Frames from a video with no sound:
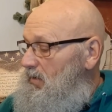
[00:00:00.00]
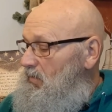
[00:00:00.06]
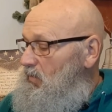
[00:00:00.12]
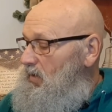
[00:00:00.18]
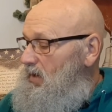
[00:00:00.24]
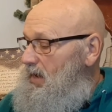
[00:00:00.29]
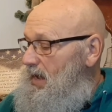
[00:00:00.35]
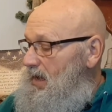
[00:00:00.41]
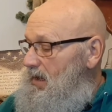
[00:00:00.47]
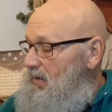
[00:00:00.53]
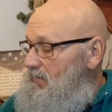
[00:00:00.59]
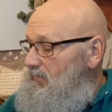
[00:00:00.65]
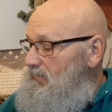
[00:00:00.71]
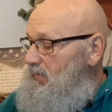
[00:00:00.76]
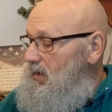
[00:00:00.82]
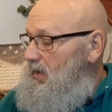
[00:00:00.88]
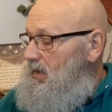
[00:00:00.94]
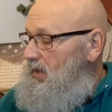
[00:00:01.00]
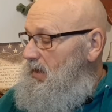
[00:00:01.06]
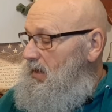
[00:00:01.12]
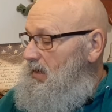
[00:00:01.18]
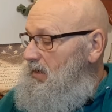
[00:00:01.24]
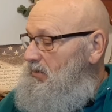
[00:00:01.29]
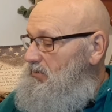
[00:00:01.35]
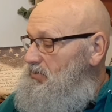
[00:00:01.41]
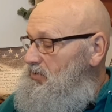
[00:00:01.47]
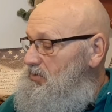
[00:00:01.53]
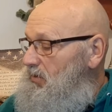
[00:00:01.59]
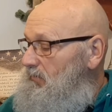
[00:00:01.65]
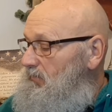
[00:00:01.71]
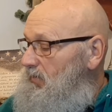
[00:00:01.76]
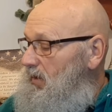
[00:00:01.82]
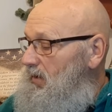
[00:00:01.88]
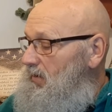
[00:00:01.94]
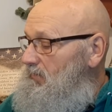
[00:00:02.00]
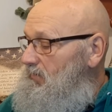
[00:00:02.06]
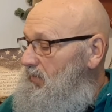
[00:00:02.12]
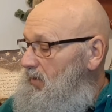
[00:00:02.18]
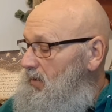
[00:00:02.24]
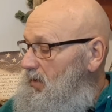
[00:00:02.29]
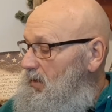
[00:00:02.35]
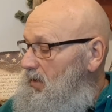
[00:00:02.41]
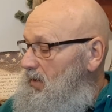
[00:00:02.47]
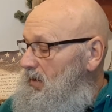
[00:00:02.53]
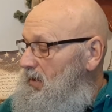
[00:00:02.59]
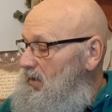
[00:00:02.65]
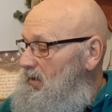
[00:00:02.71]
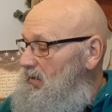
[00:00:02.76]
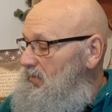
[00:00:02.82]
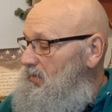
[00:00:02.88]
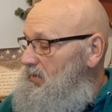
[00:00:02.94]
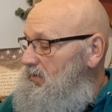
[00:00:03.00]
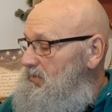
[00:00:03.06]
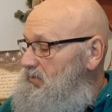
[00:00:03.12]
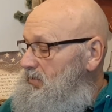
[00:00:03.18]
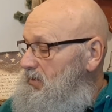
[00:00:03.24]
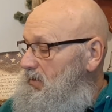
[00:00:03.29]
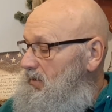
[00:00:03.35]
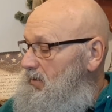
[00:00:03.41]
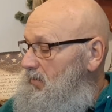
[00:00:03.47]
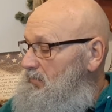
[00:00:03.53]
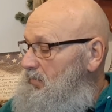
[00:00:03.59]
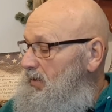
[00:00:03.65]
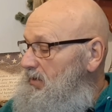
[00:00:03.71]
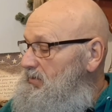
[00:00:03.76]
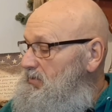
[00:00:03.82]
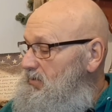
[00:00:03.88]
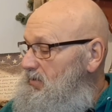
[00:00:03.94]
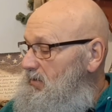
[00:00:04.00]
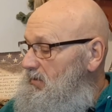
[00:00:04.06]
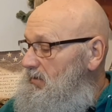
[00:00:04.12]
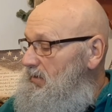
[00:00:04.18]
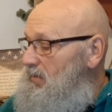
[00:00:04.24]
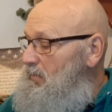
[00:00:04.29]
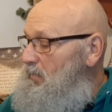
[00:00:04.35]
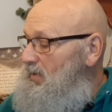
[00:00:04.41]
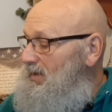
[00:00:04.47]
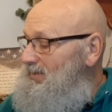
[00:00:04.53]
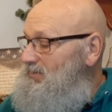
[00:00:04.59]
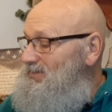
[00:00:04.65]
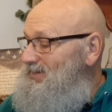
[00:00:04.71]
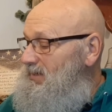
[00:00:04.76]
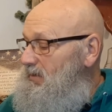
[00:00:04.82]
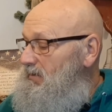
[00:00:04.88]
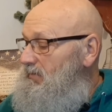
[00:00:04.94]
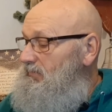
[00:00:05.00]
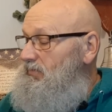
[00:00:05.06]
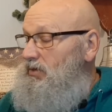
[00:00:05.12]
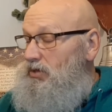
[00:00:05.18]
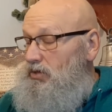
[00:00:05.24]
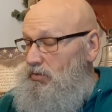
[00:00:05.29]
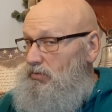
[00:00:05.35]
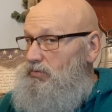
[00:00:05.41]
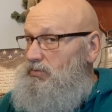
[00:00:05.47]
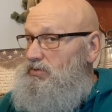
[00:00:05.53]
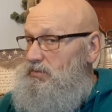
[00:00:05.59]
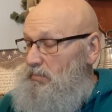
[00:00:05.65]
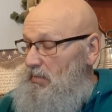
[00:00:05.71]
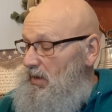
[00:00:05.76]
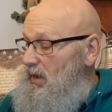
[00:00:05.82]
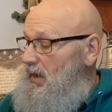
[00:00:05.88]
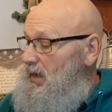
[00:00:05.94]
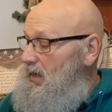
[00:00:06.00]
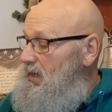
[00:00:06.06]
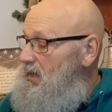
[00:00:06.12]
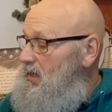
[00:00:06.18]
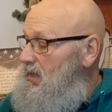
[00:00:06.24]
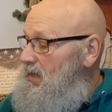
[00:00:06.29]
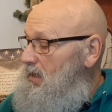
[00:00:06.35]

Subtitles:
We have a shelf life on this, best if used by